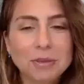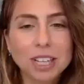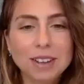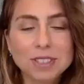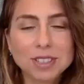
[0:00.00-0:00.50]

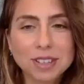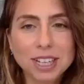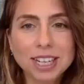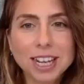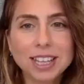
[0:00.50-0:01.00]
have
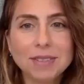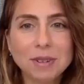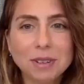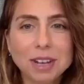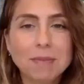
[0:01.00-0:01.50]
Serene, and then
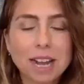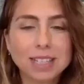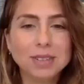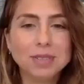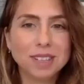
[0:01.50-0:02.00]
we'll come back
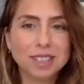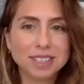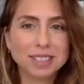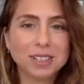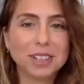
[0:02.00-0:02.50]
to you once
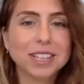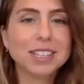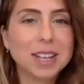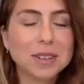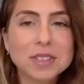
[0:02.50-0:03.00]
the doggy
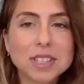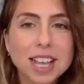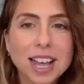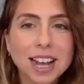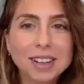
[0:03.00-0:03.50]
settles.
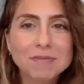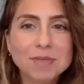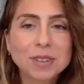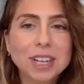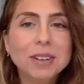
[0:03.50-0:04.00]

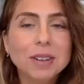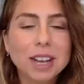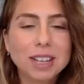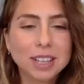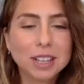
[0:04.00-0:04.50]
Serene,
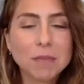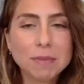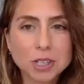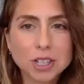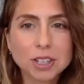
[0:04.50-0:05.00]
Ilan
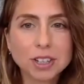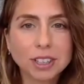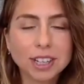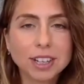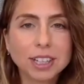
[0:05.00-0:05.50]
mentioned
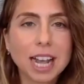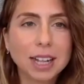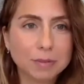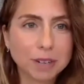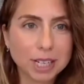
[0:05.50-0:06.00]
earlier
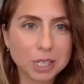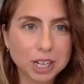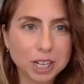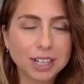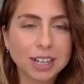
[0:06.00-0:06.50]

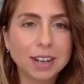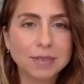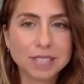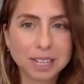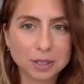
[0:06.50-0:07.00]
calibration of
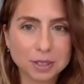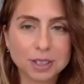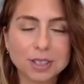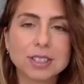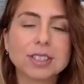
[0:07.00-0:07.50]

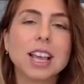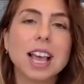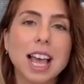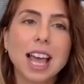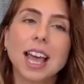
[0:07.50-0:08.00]
sensors
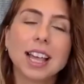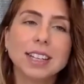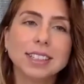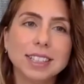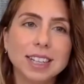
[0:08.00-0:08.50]

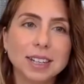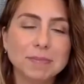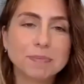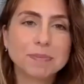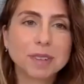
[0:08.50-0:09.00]
and
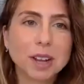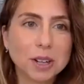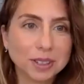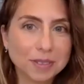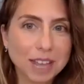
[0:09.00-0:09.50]

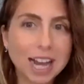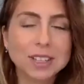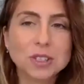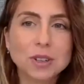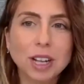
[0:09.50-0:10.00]
all of that.
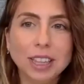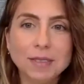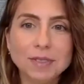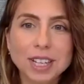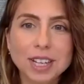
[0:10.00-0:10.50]
And so I'd
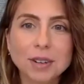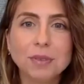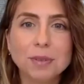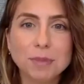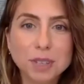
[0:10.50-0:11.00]
love to hear
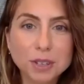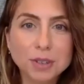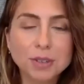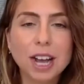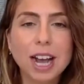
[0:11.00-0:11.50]
from
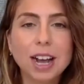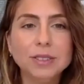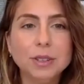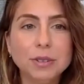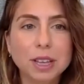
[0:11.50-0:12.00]
you how
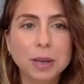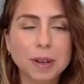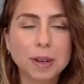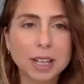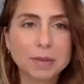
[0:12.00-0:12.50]
you think
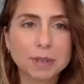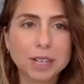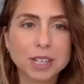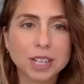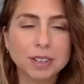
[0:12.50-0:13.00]
about
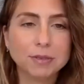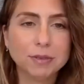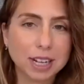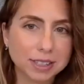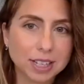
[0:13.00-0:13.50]
calibration
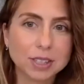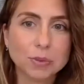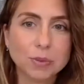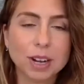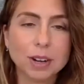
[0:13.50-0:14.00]
at
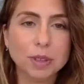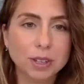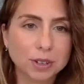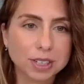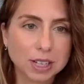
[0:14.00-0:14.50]
Senseware with
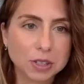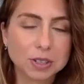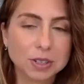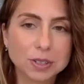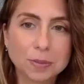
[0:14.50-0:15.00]
your sensors.